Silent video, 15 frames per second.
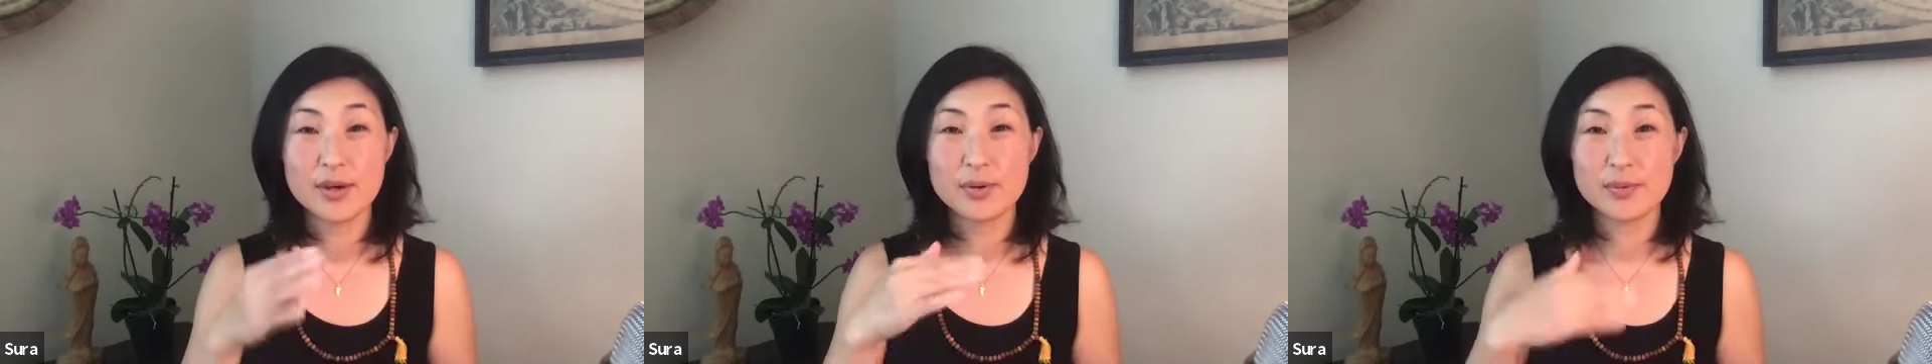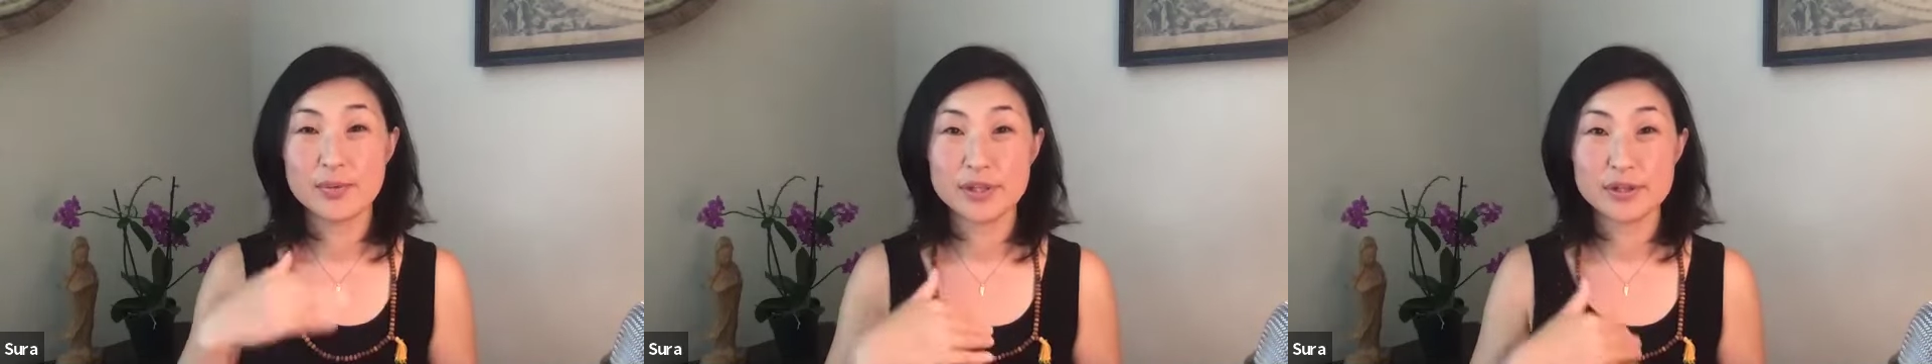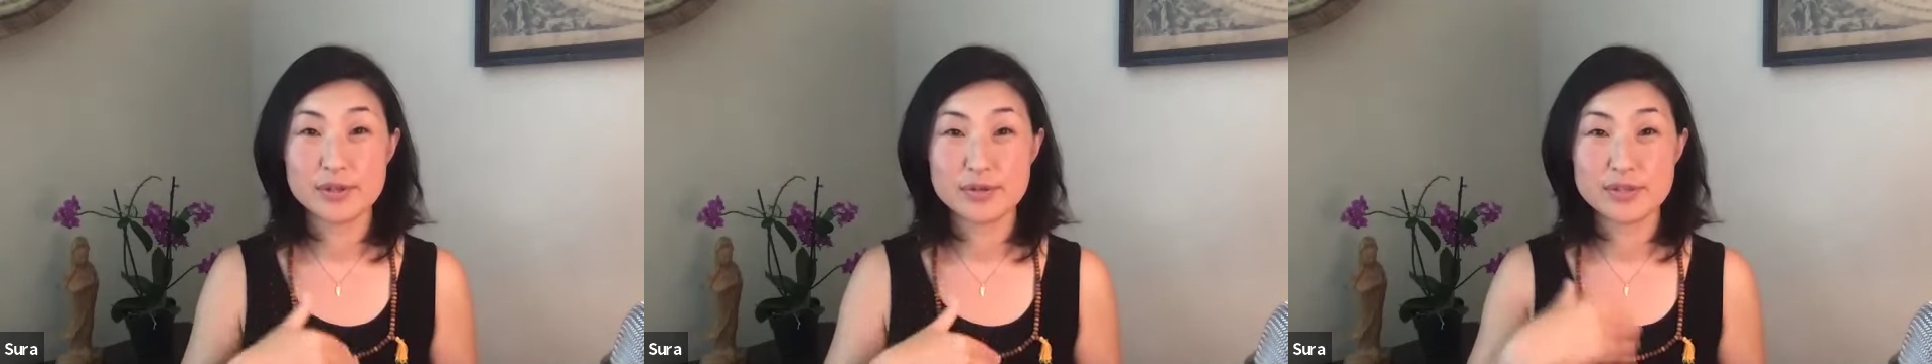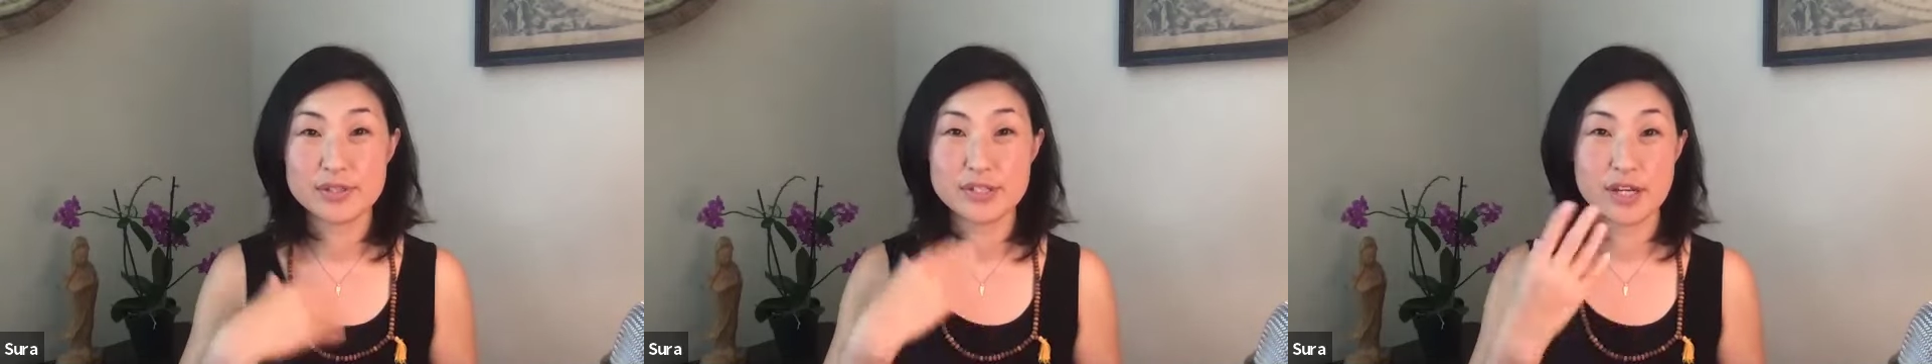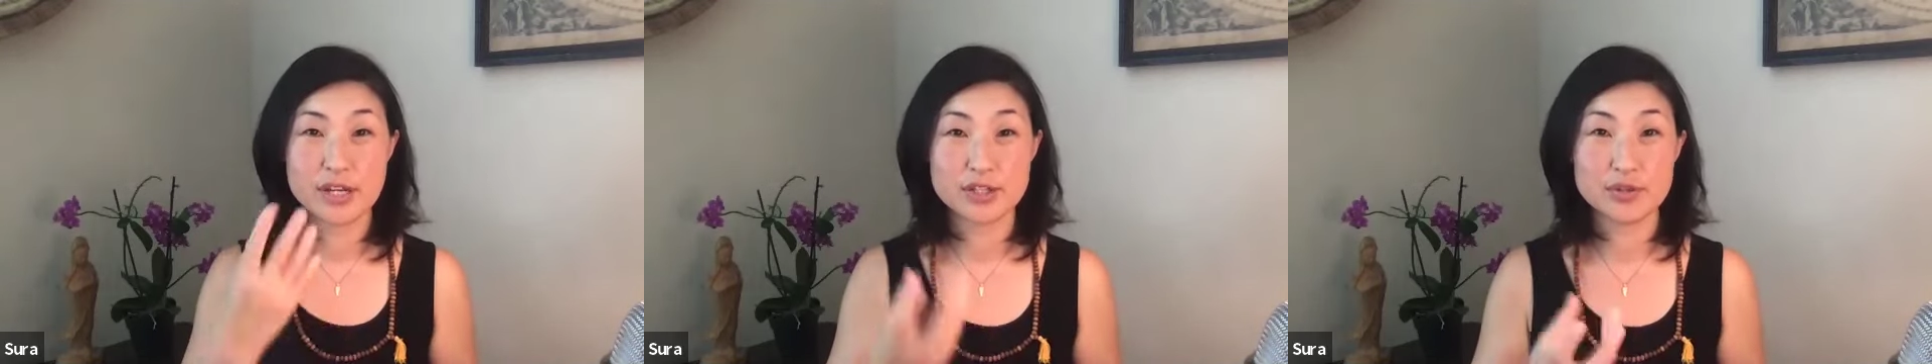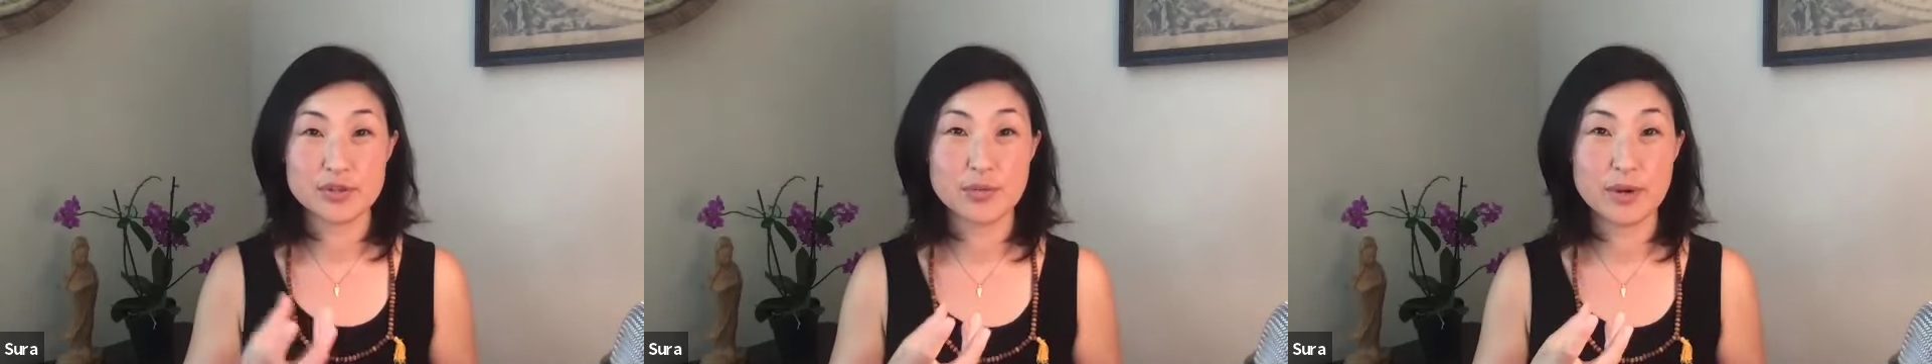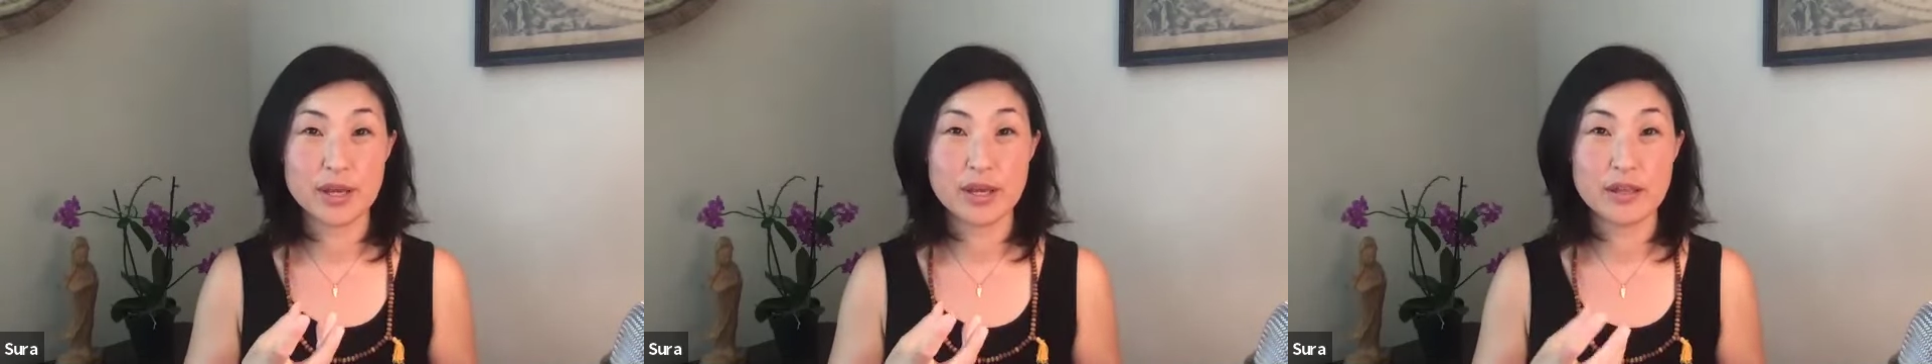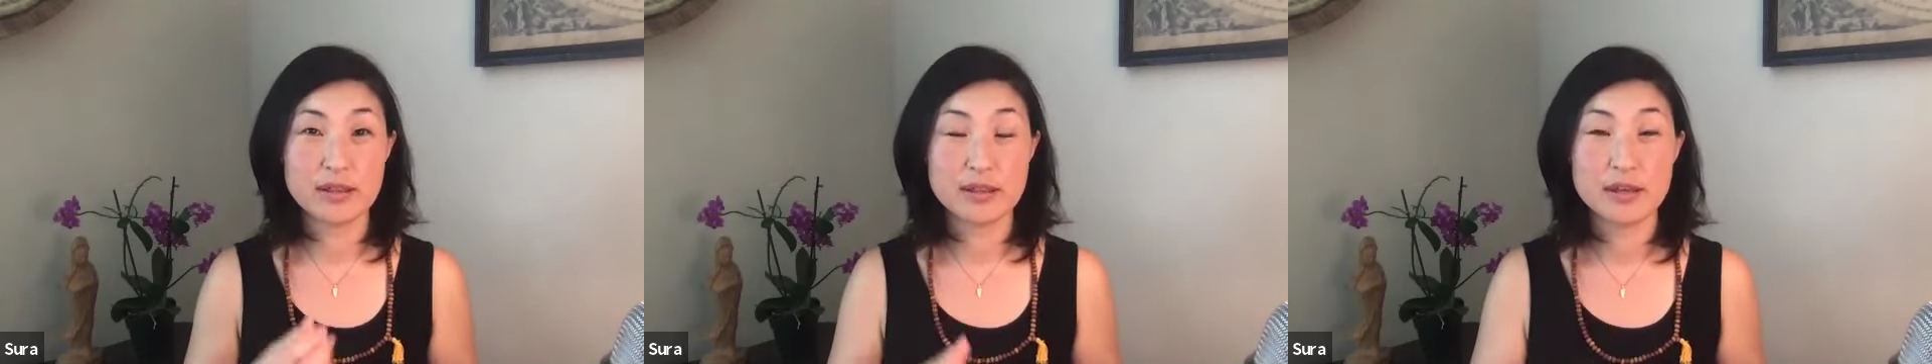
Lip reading: We lose touch with